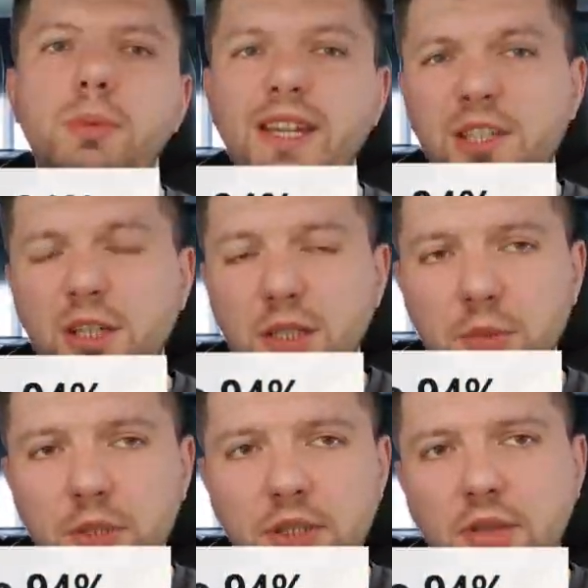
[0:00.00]
Actually,
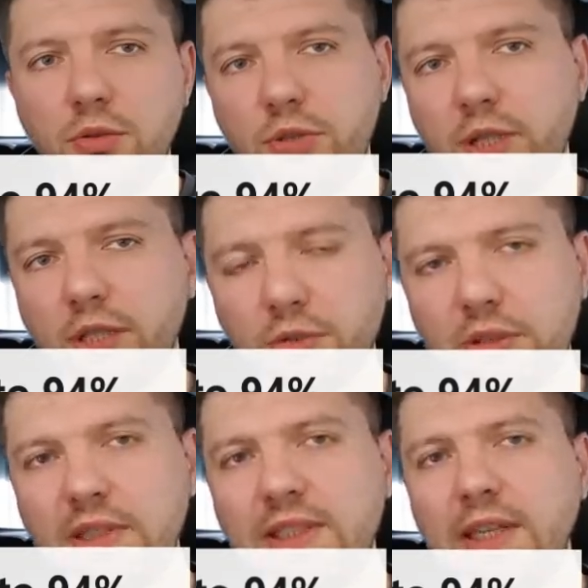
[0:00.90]
we needed to charge
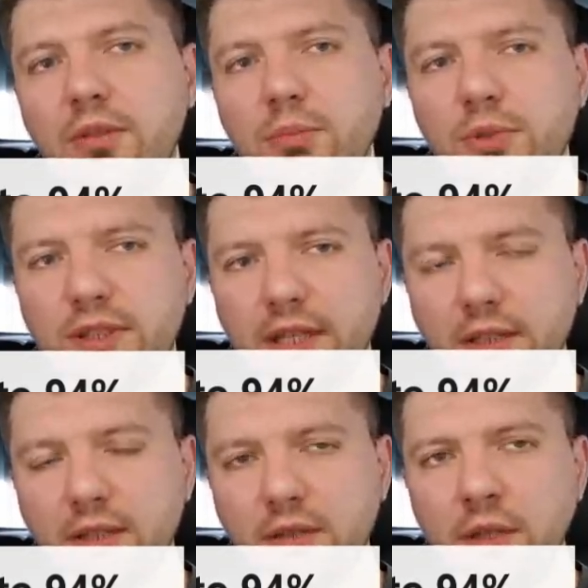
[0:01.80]
only
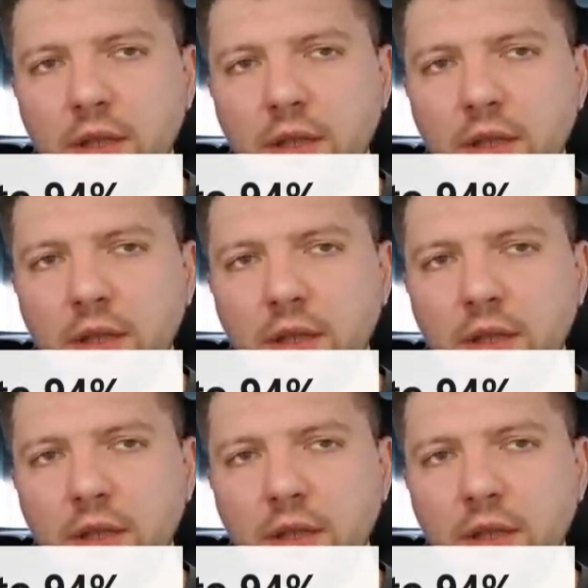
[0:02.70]
7%